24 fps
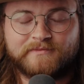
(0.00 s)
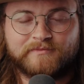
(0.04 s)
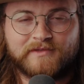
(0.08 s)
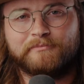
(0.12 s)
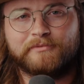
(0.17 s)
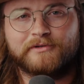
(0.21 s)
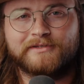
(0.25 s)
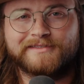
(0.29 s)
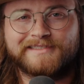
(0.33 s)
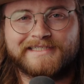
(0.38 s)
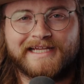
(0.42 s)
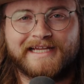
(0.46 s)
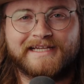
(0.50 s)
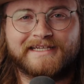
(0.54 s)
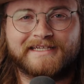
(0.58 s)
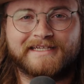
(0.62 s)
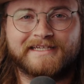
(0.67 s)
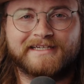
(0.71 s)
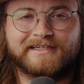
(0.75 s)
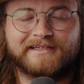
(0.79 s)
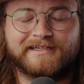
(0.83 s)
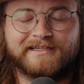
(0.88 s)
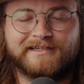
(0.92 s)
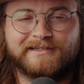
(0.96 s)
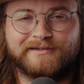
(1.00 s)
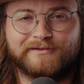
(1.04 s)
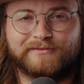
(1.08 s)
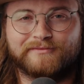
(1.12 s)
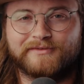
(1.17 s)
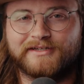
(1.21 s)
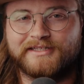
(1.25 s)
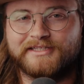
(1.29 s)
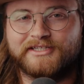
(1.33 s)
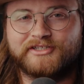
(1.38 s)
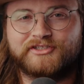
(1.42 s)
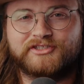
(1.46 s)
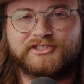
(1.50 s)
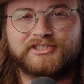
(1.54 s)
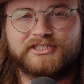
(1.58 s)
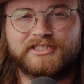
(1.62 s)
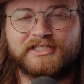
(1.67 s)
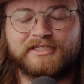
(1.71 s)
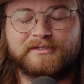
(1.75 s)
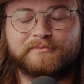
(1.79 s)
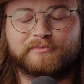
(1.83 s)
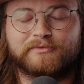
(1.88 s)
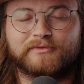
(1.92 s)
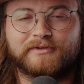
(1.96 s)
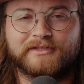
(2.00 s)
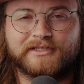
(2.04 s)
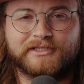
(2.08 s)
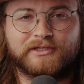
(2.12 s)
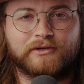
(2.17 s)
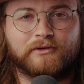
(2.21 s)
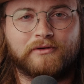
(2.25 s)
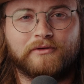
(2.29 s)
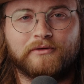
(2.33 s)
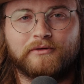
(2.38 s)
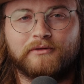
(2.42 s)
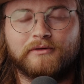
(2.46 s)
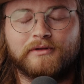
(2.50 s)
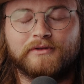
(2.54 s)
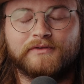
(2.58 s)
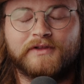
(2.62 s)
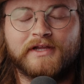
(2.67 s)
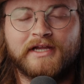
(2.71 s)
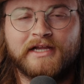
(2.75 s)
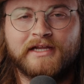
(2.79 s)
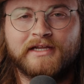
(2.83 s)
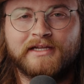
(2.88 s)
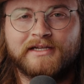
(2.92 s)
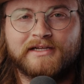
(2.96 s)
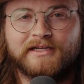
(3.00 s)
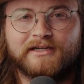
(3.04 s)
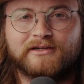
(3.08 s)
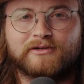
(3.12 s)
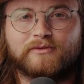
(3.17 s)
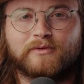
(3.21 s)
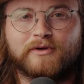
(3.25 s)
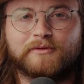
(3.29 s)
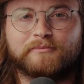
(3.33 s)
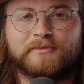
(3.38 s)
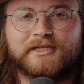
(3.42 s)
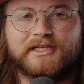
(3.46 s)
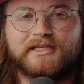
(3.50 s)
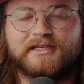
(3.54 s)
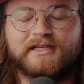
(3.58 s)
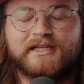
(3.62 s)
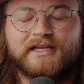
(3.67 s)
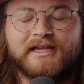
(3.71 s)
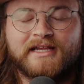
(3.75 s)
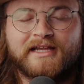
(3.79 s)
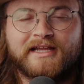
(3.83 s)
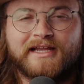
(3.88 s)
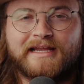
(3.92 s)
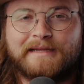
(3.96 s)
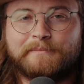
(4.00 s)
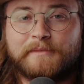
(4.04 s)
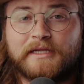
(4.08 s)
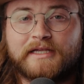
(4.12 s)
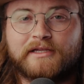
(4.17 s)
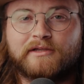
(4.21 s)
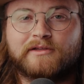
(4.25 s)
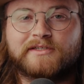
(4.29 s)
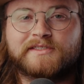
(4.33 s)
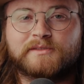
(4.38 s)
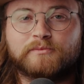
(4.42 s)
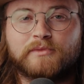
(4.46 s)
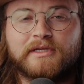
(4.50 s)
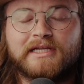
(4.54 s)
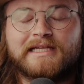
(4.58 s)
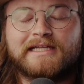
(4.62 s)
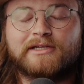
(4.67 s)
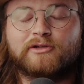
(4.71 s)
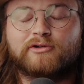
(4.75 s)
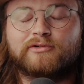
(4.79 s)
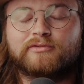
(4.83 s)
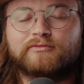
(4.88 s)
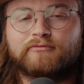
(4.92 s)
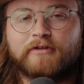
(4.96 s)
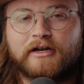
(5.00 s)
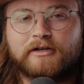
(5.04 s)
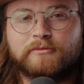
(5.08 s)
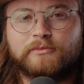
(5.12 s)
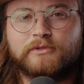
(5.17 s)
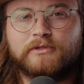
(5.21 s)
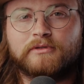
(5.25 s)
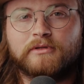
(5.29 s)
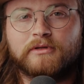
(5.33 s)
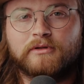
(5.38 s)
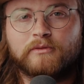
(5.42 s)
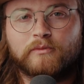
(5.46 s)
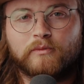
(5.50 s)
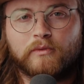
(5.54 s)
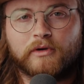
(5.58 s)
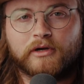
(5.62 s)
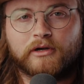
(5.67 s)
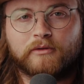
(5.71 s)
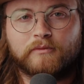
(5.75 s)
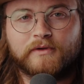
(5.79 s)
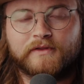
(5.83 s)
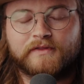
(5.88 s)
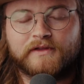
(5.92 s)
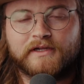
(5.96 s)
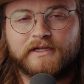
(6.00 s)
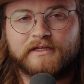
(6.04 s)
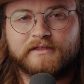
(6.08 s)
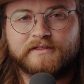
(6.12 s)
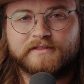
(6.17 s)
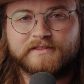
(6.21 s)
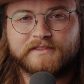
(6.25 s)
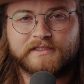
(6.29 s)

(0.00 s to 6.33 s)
People taking really cheap, really old equipment and making some incredible work with it.